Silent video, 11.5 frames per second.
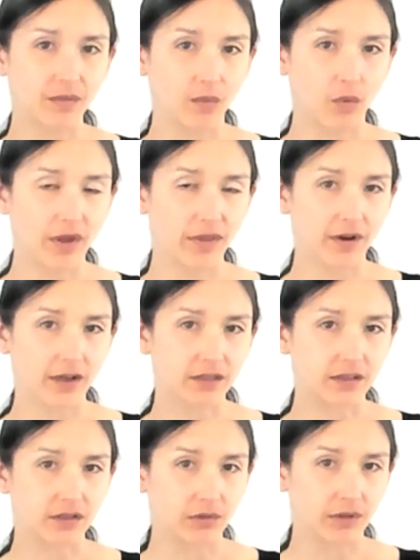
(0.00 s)
what
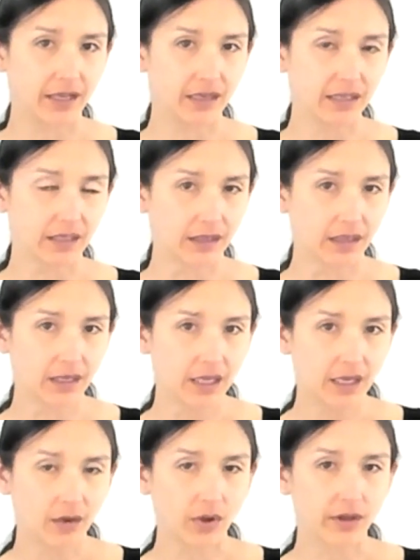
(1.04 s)
thoughts you let in,
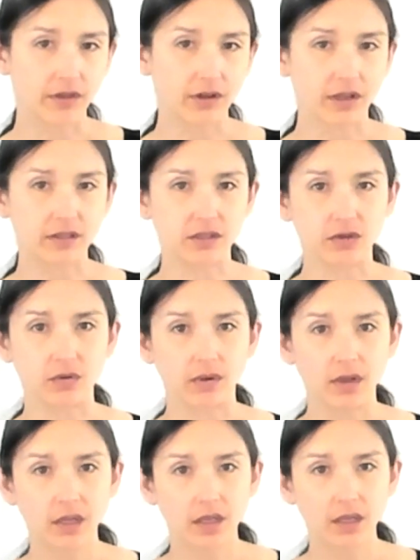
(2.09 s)
what thoughts you
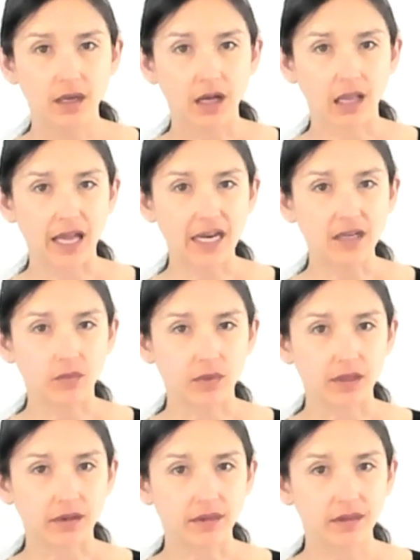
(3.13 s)
align
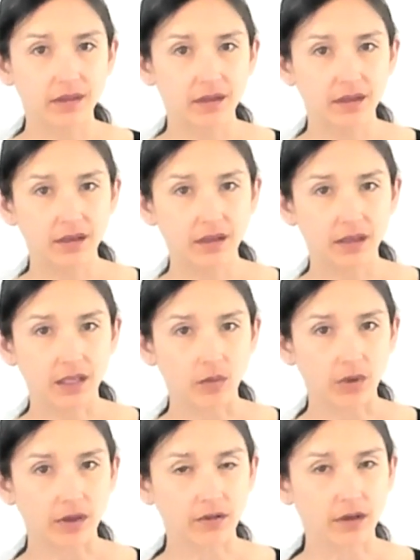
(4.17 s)
with, and
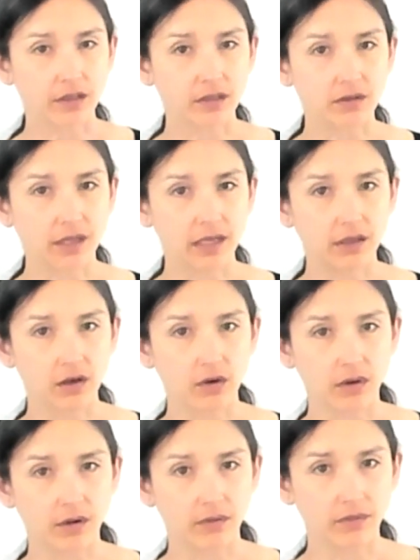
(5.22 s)
what thoughts you let
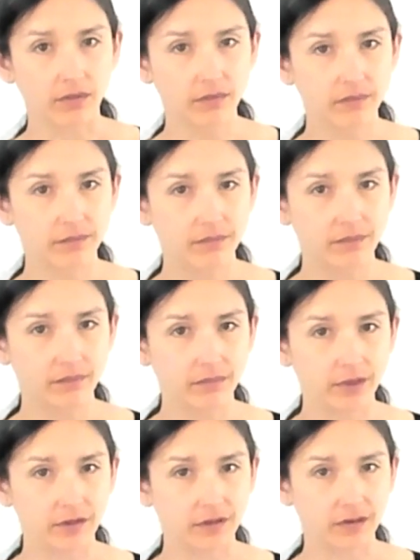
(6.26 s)
go of.
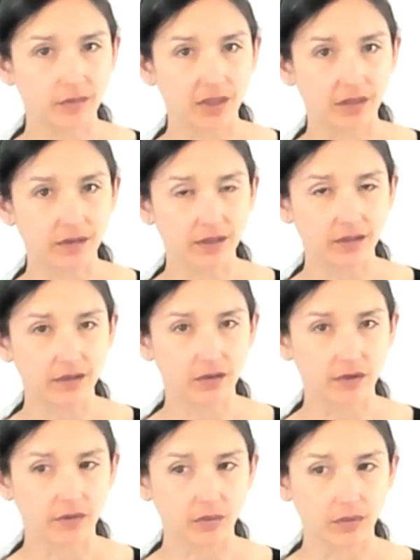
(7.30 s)
Does this make sense to
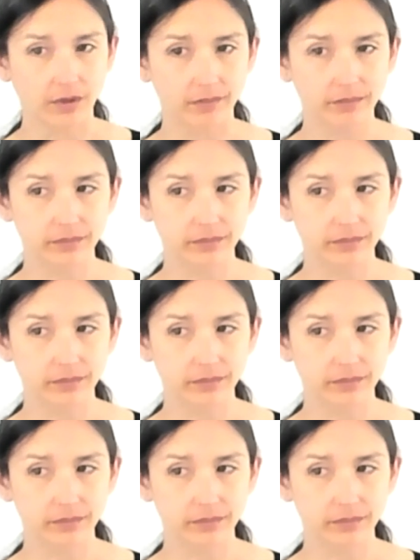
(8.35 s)
everyone?